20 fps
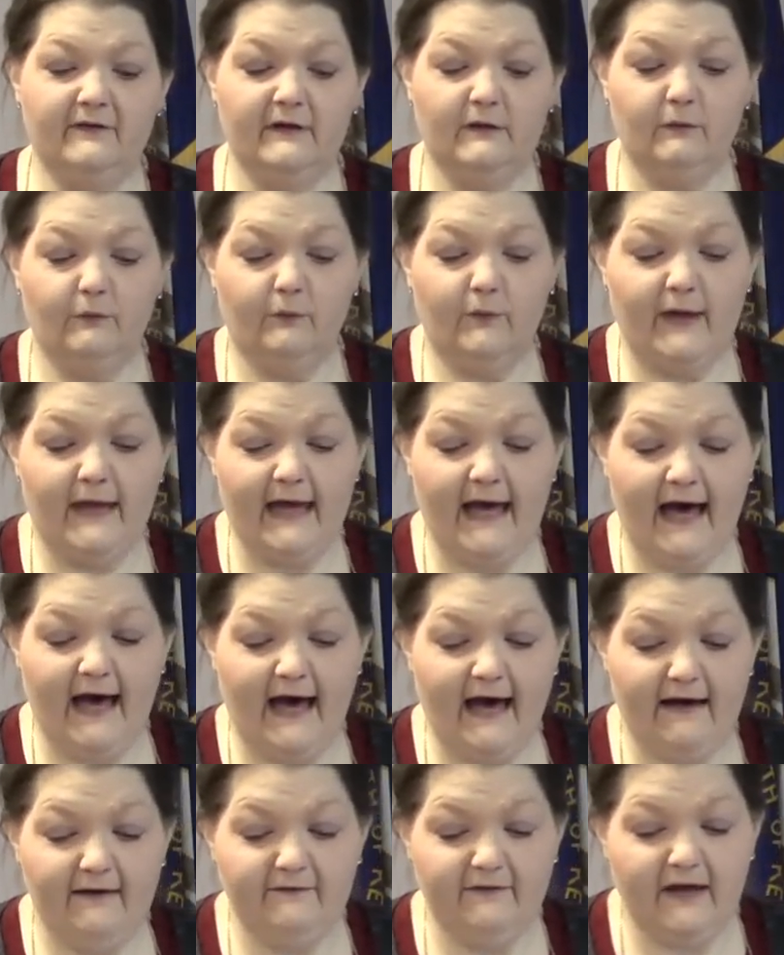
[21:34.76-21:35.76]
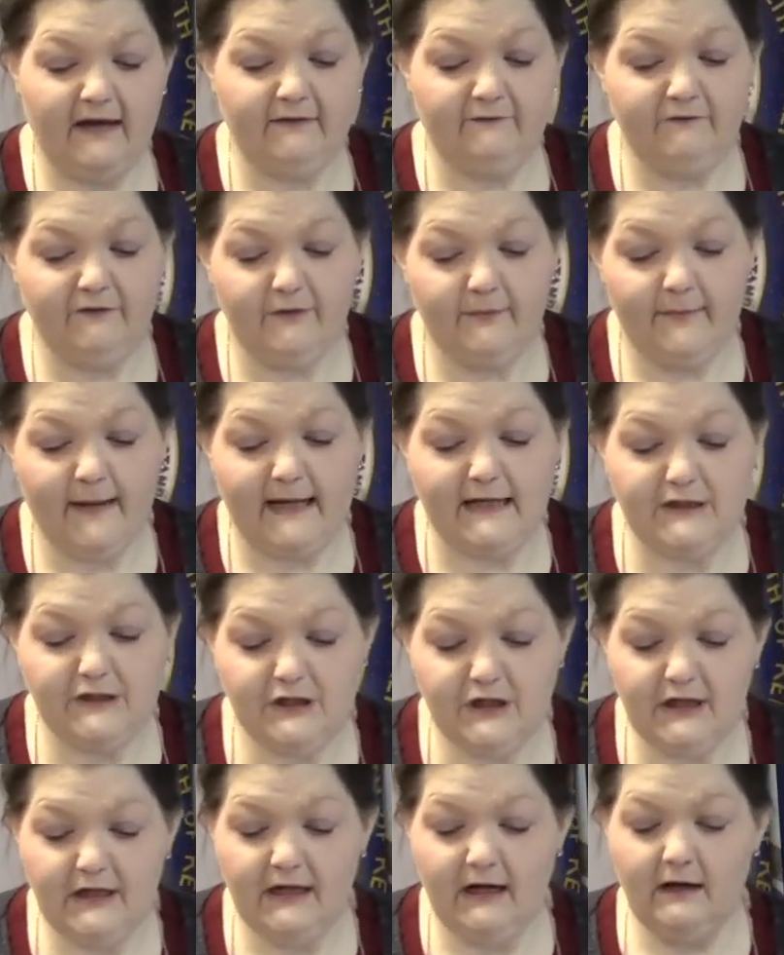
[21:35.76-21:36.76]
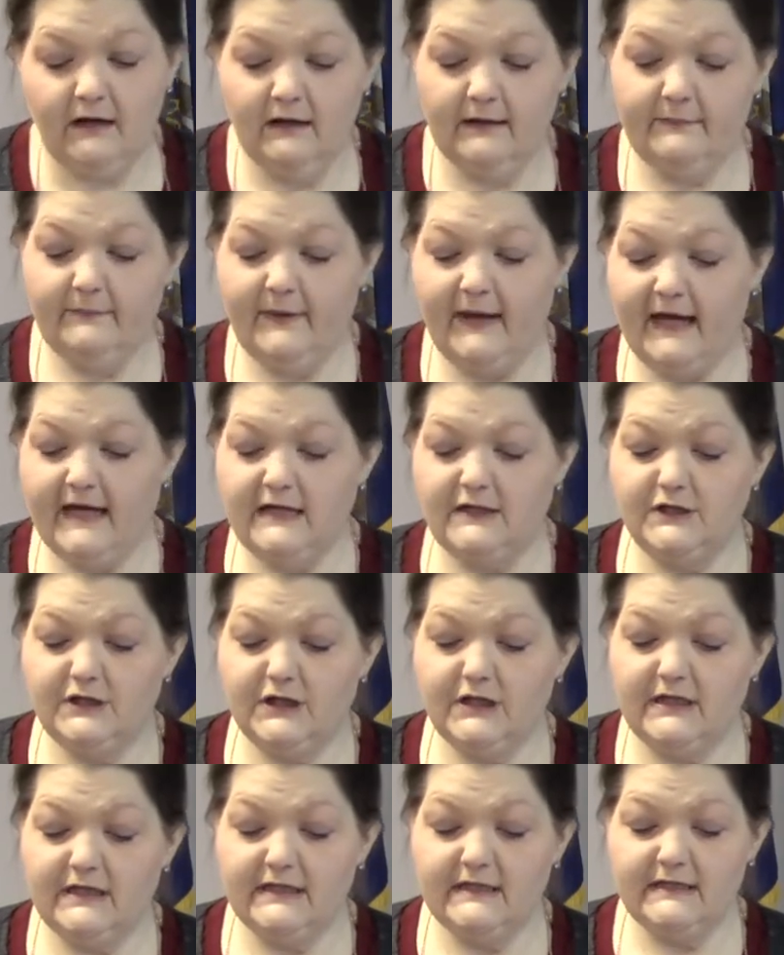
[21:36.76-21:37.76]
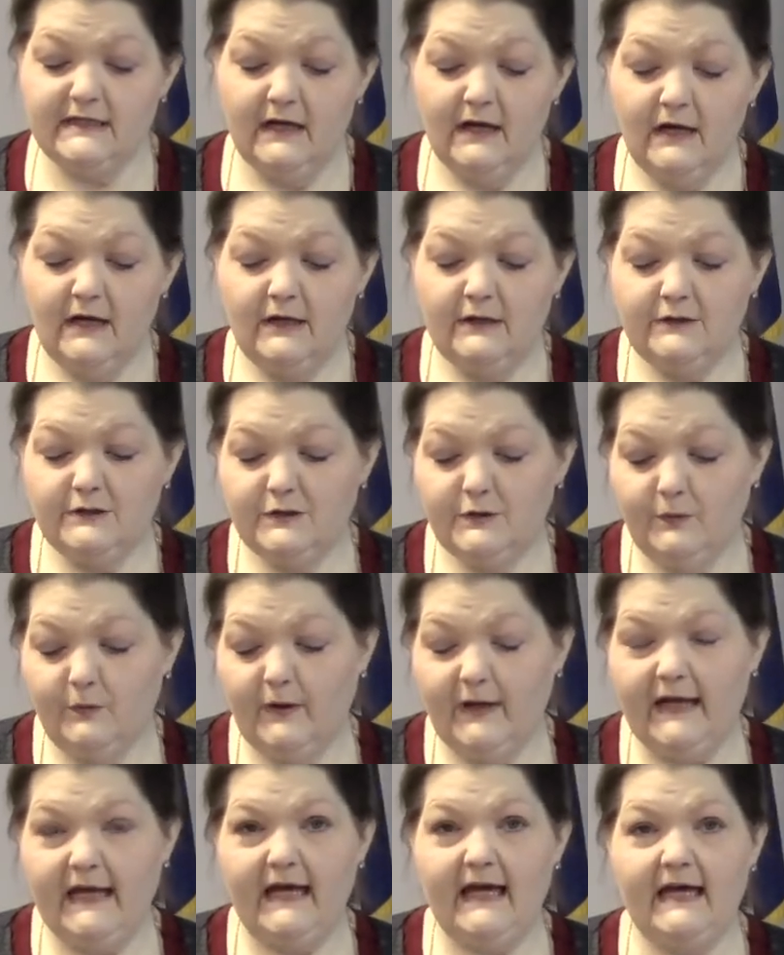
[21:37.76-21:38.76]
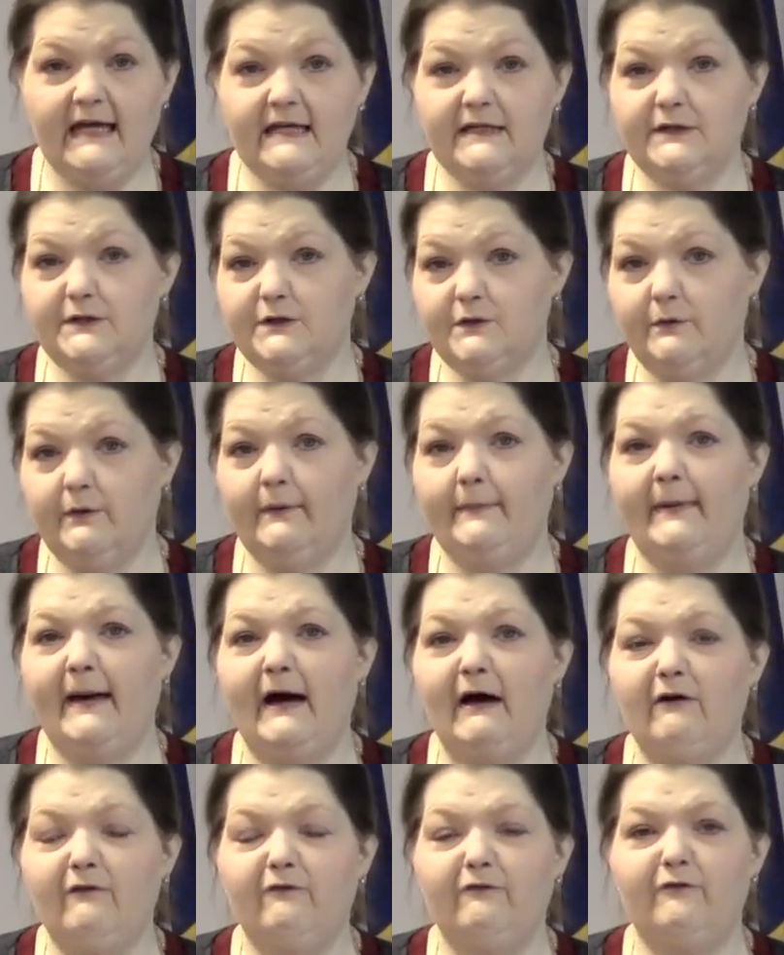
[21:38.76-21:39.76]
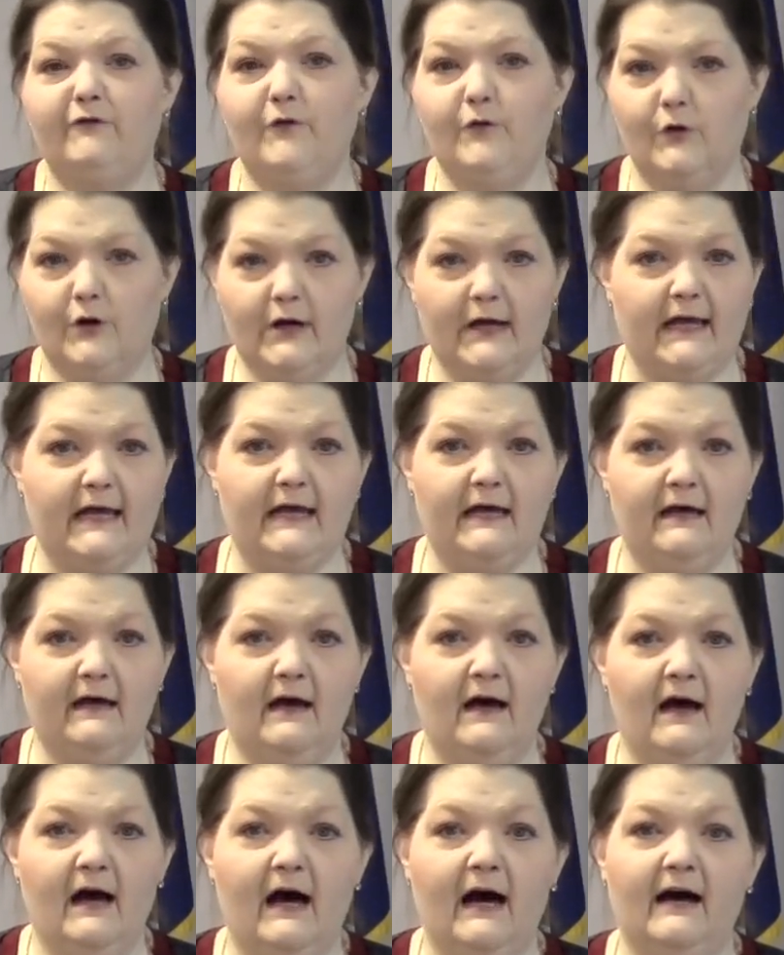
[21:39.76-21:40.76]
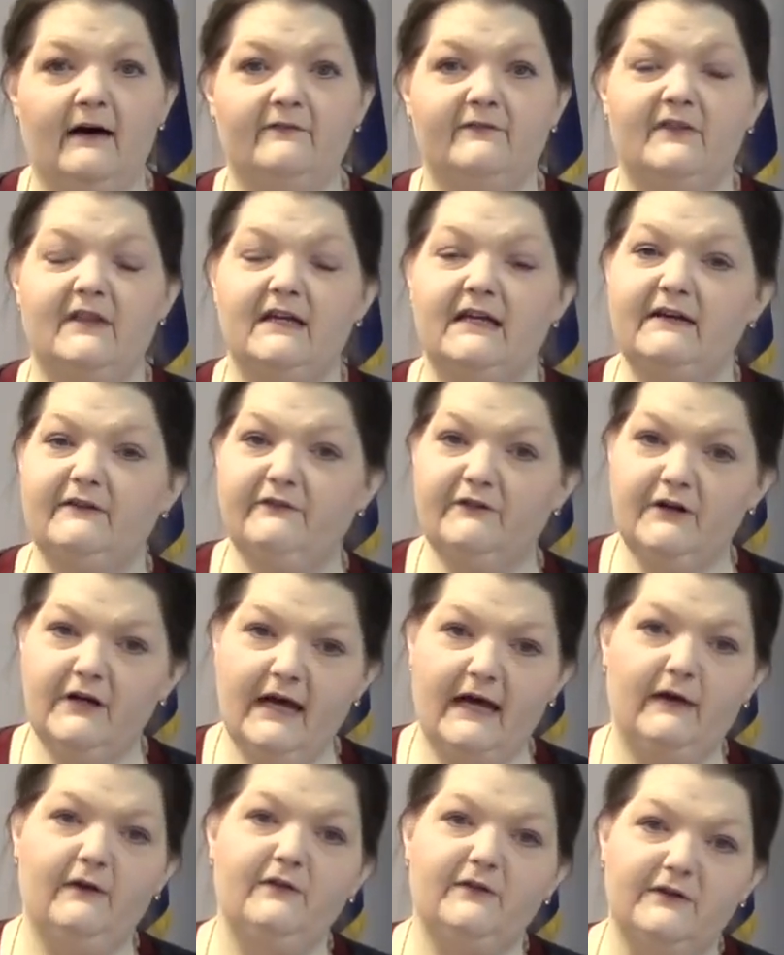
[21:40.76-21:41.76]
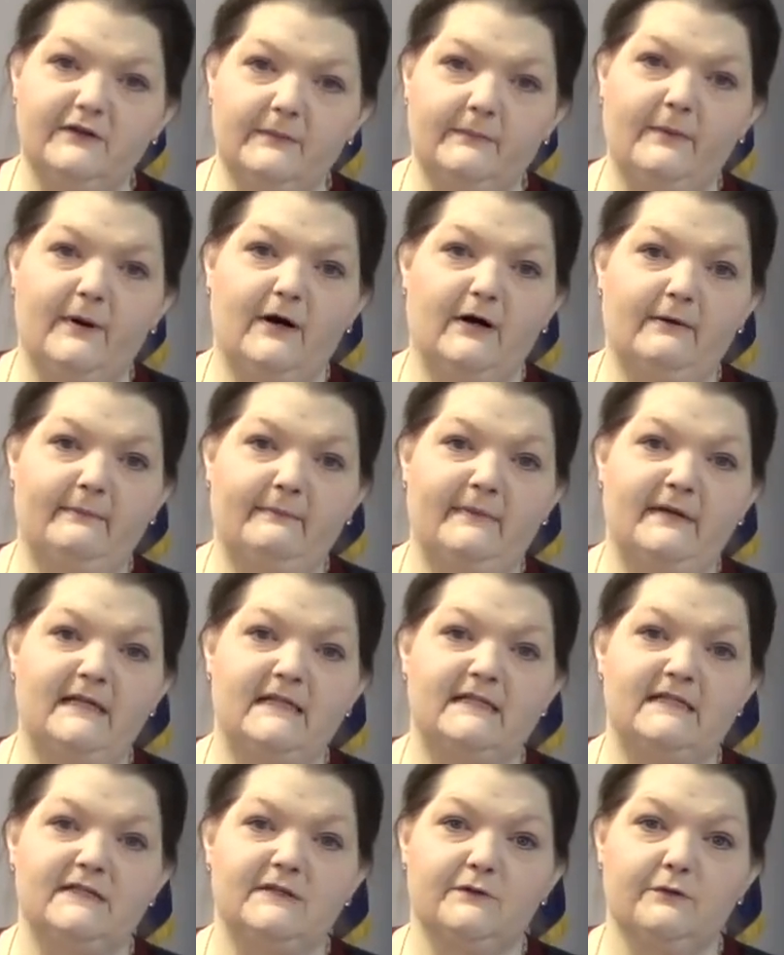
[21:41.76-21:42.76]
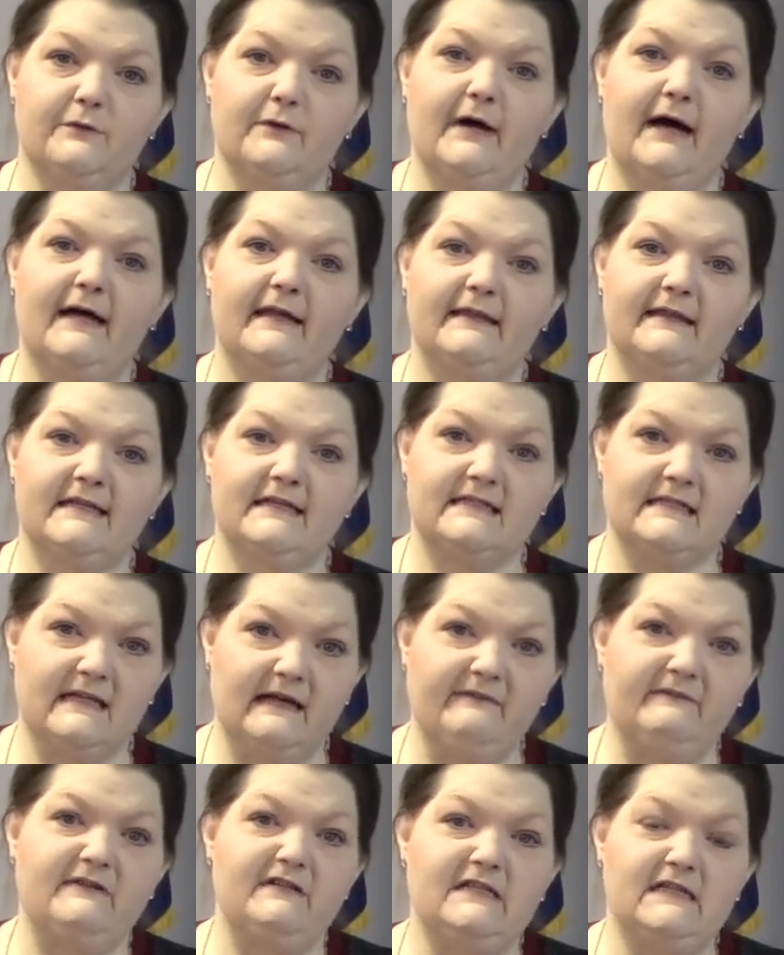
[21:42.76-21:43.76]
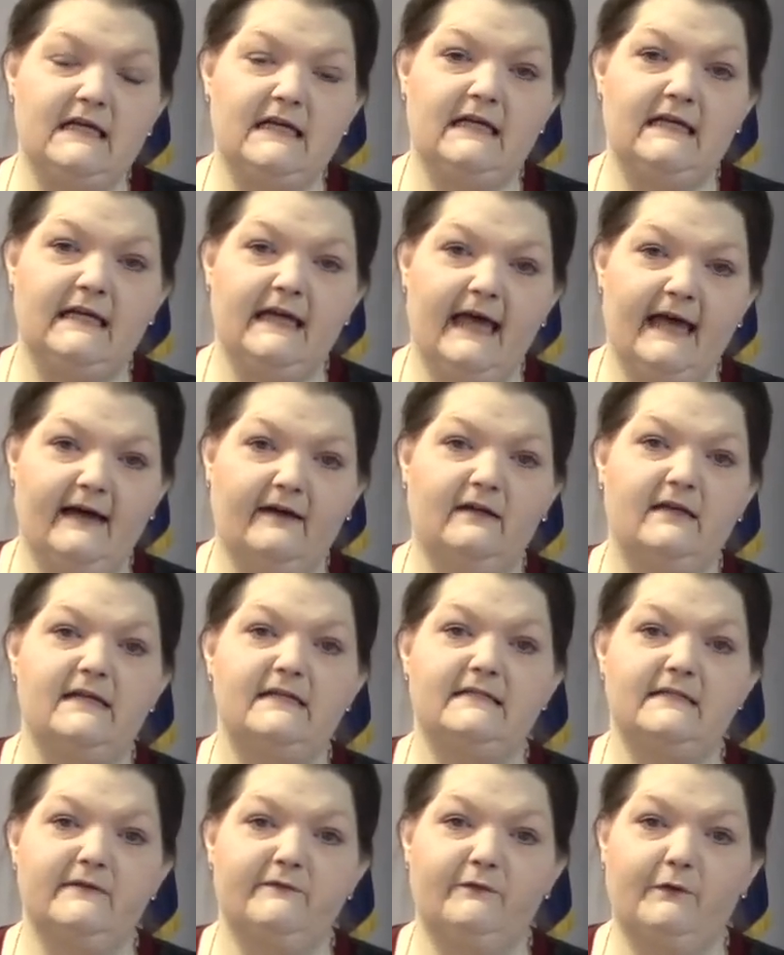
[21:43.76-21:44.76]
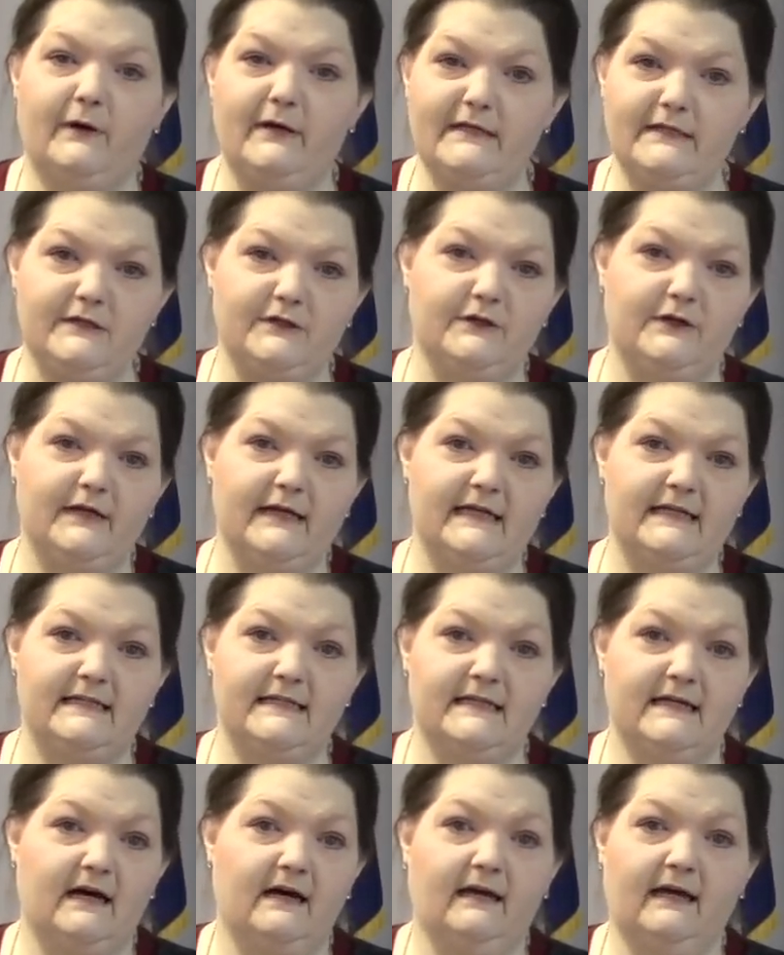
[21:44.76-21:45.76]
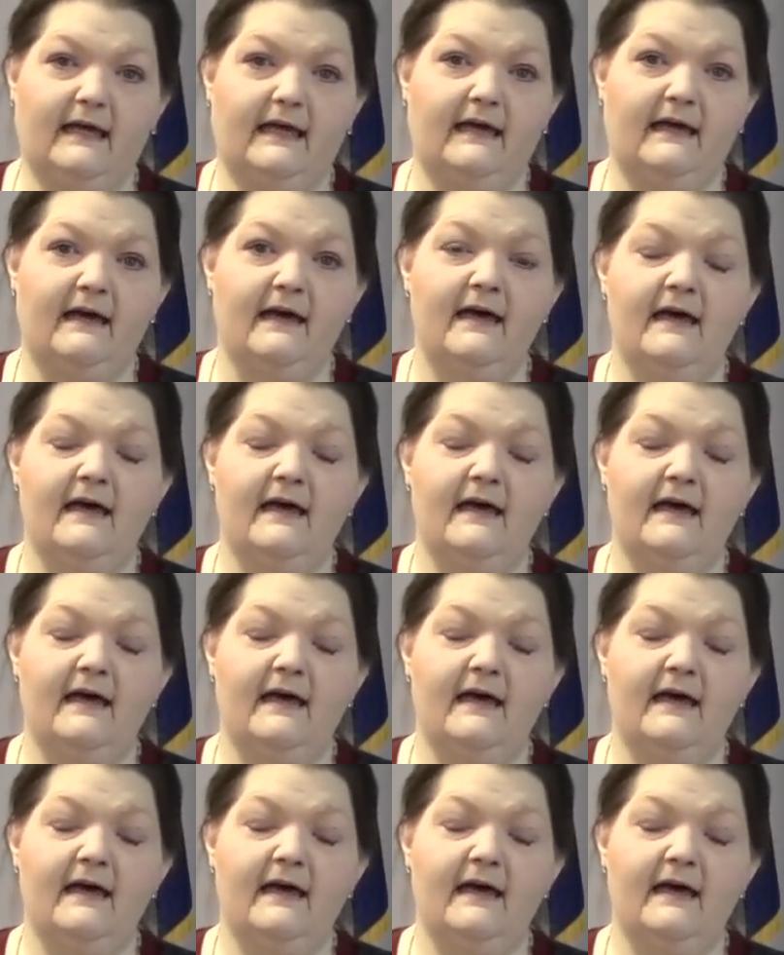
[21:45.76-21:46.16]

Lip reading: we have information on pages 28 to about 40 of the different health departments throughout the 17 counties of Western Kentucky.